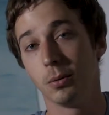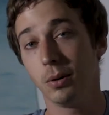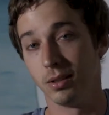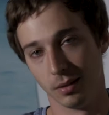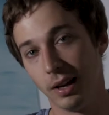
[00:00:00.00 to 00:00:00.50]

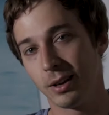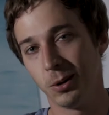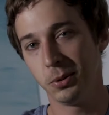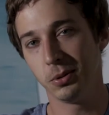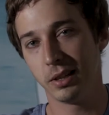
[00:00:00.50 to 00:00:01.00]
Well, I
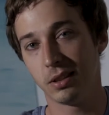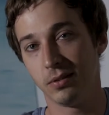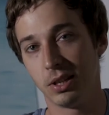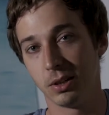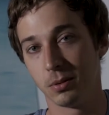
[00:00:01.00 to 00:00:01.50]
hope you liked
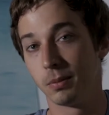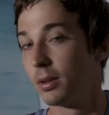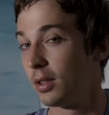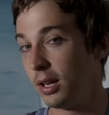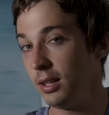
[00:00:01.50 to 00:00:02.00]
the video.
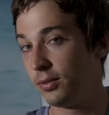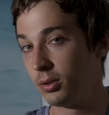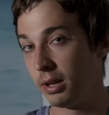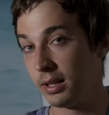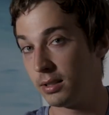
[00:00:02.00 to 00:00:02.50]
Like
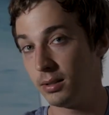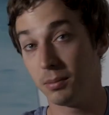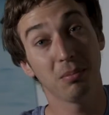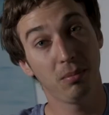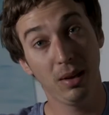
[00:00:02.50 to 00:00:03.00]
if you liked it,
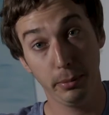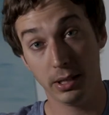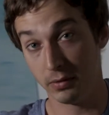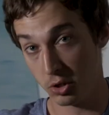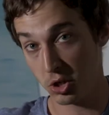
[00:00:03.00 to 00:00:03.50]

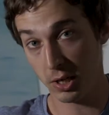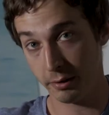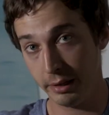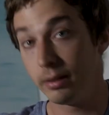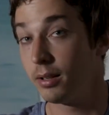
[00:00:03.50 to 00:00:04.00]
maybe even
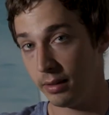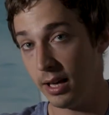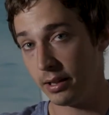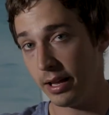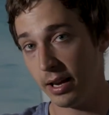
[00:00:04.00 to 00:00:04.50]
share it.
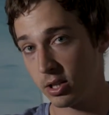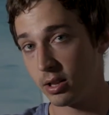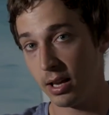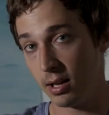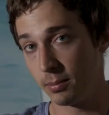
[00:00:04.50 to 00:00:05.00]
That'll
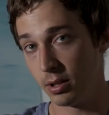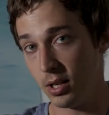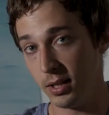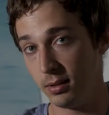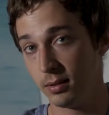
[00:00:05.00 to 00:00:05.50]
actually help a
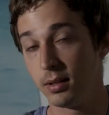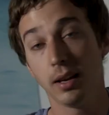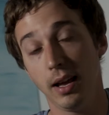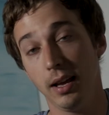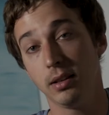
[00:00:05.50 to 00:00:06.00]
lot.
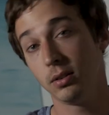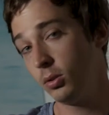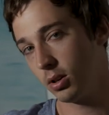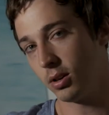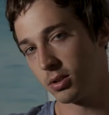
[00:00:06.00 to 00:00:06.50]
And
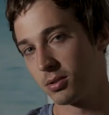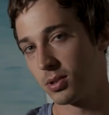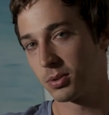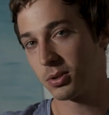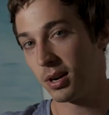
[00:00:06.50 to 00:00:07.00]
you can also
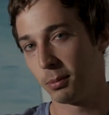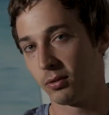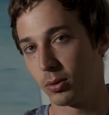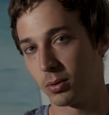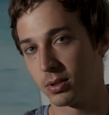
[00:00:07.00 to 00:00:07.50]
subscribe,
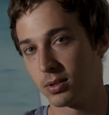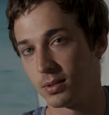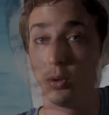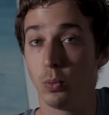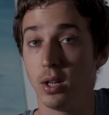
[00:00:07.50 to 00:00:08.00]
of course.
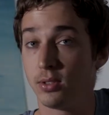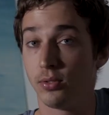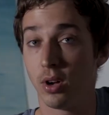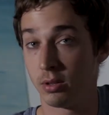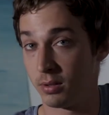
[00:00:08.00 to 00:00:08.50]
If you want to
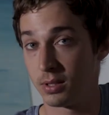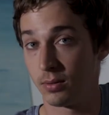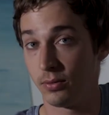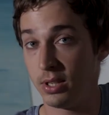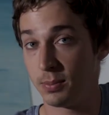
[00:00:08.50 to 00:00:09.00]
follow us
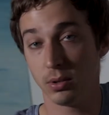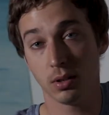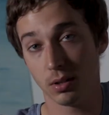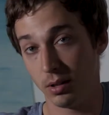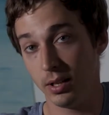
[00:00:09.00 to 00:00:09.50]
on
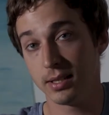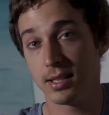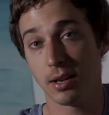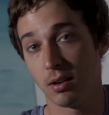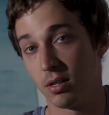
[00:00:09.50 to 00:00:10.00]
Facebook,
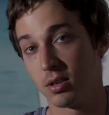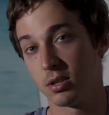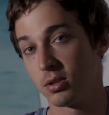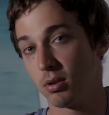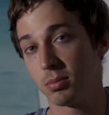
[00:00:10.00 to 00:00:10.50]
links down in the
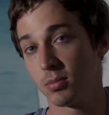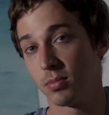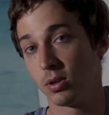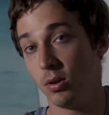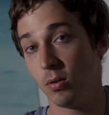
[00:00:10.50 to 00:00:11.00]

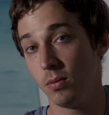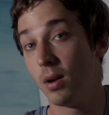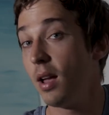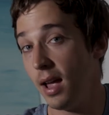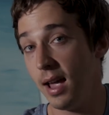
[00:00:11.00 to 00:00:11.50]
description
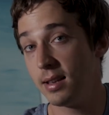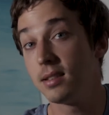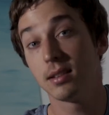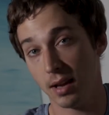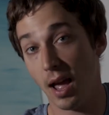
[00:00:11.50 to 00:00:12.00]
below.
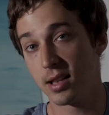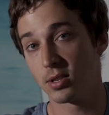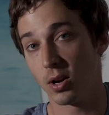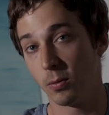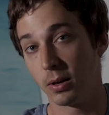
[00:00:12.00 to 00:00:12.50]
And,
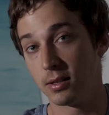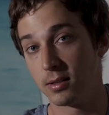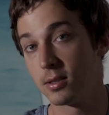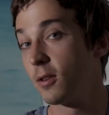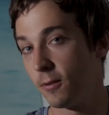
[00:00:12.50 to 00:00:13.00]
as
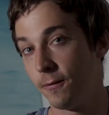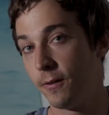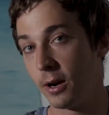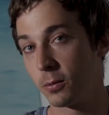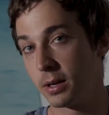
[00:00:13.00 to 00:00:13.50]
always,
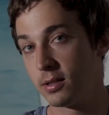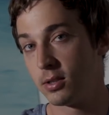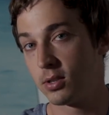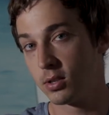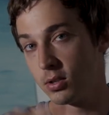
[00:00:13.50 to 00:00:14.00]
fair
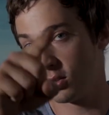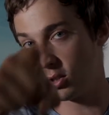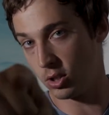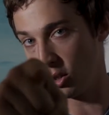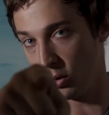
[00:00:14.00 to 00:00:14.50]
winds
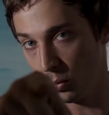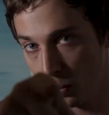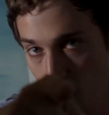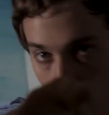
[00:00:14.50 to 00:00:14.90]
to you.